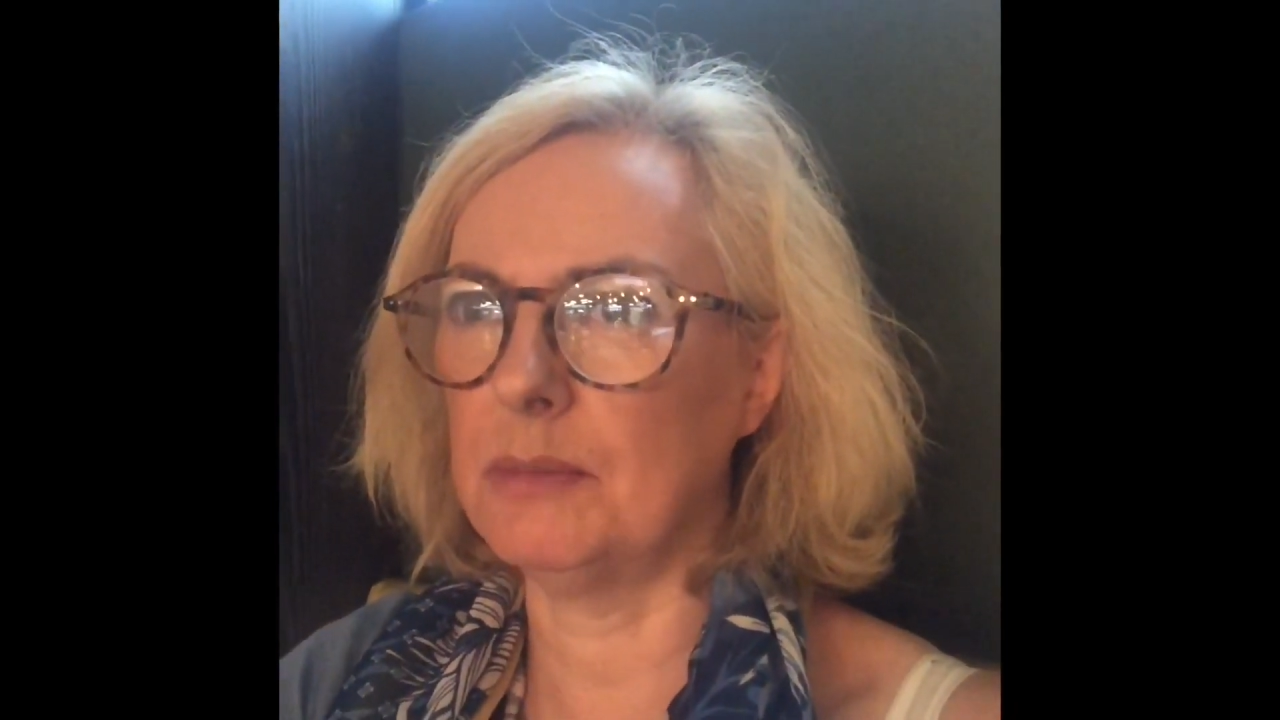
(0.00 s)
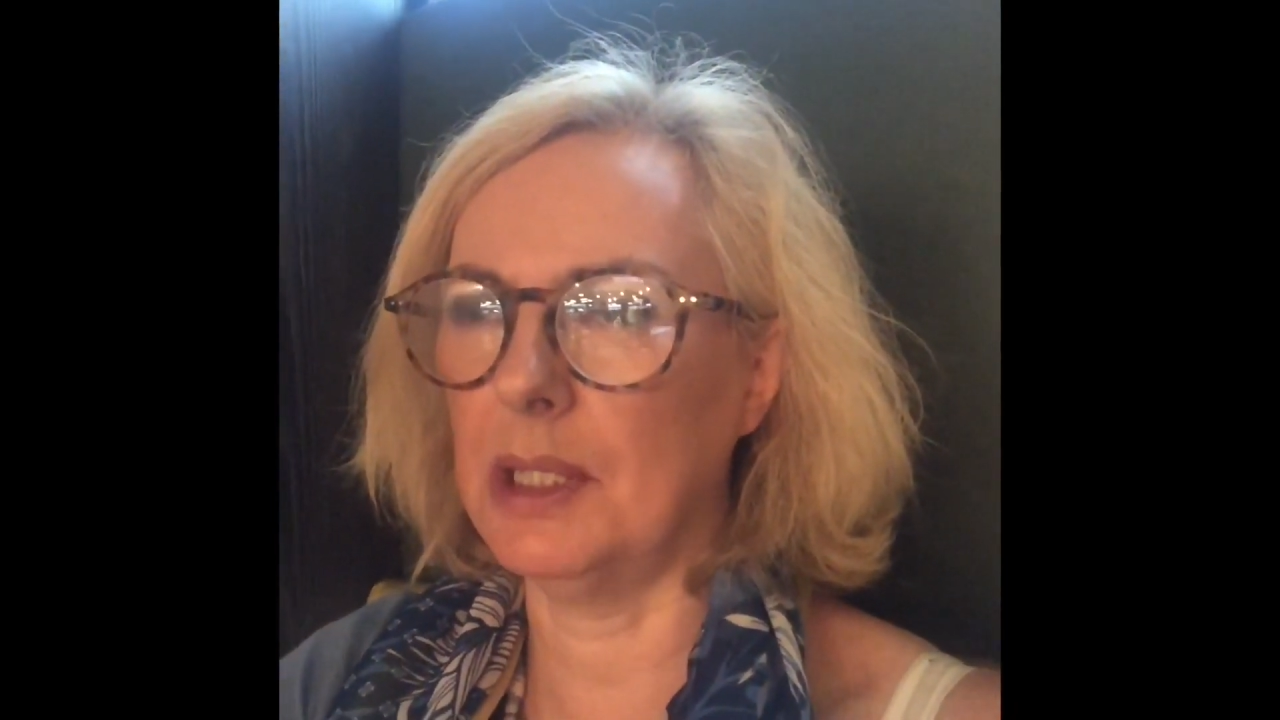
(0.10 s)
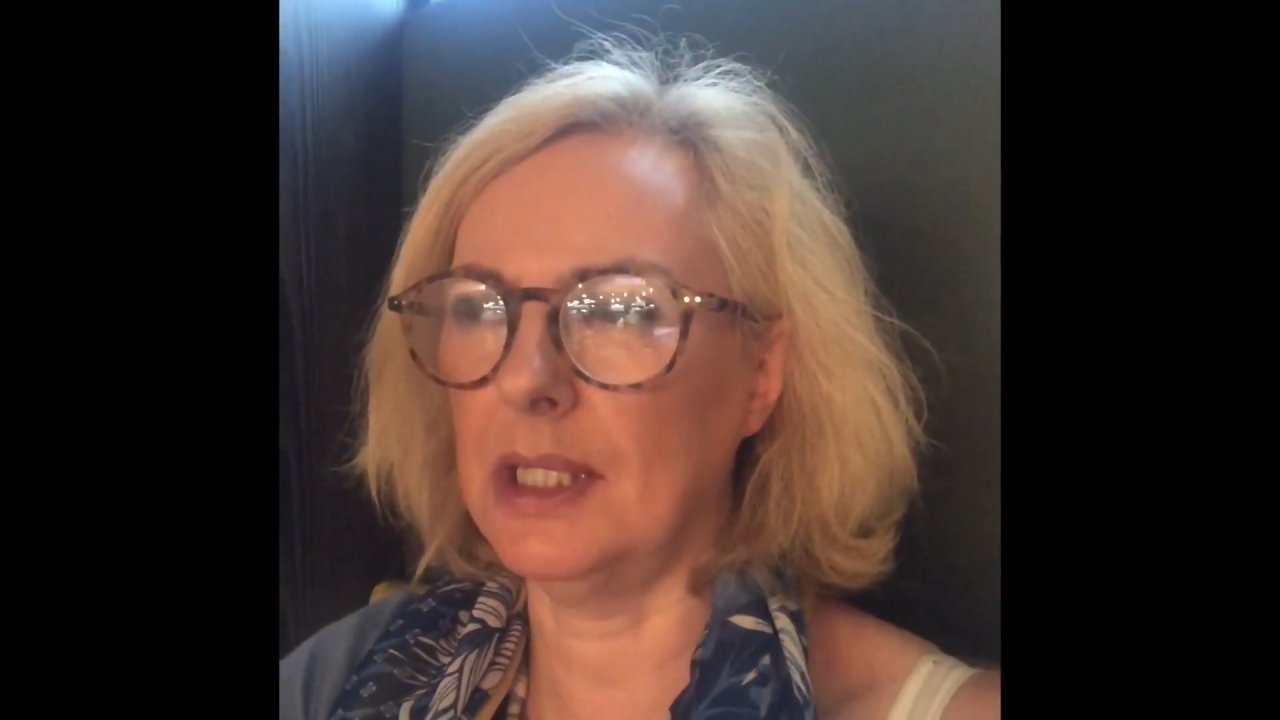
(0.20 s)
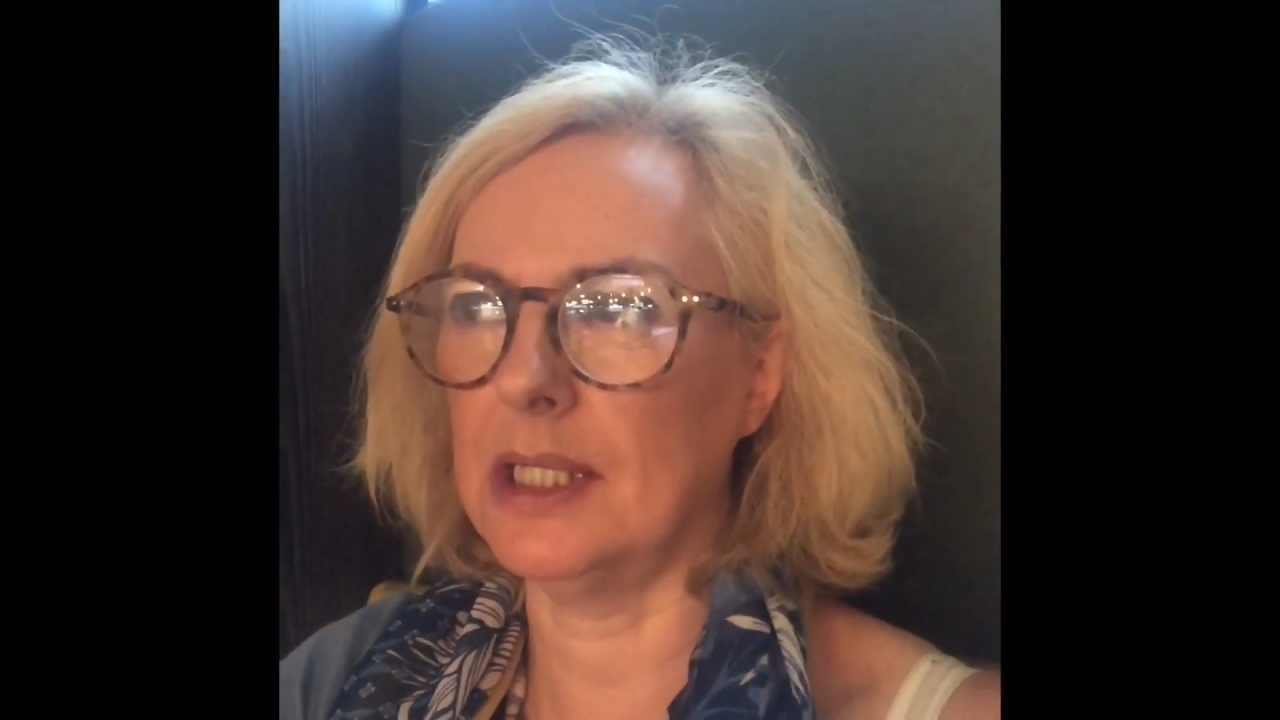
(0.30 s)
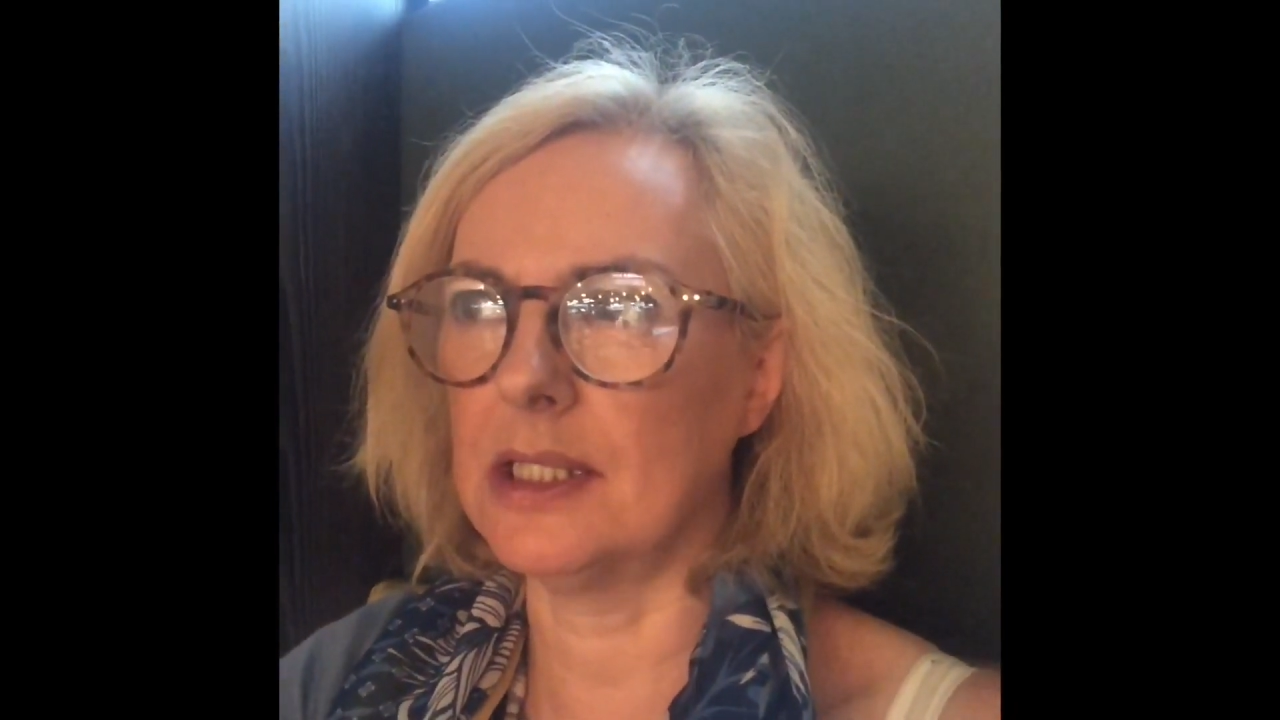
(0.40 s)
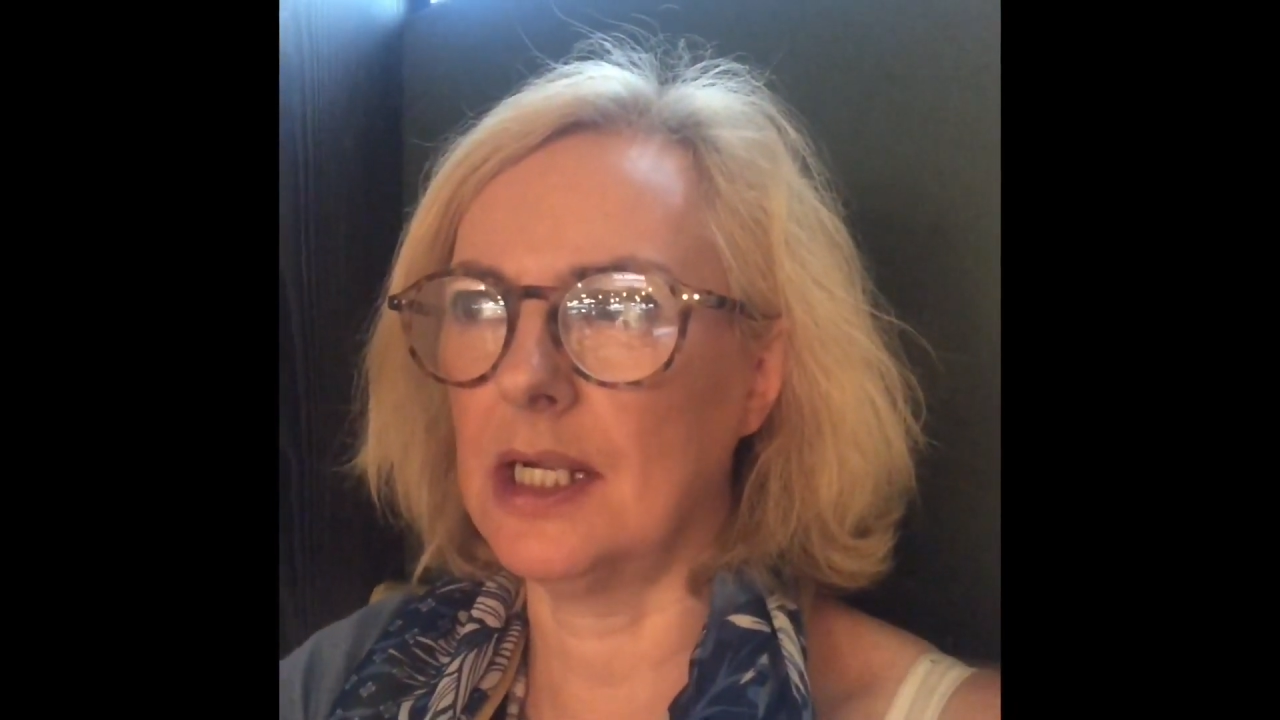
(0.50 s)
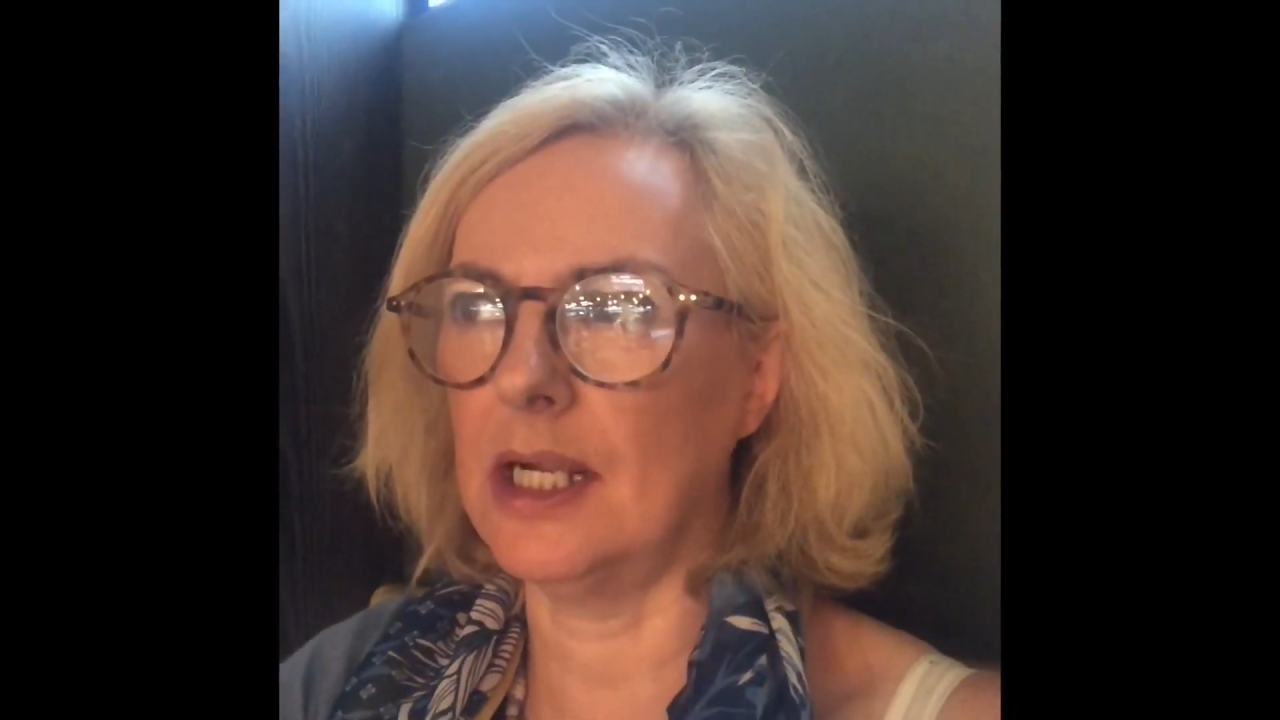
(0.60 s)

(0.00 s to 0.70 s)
brilliant,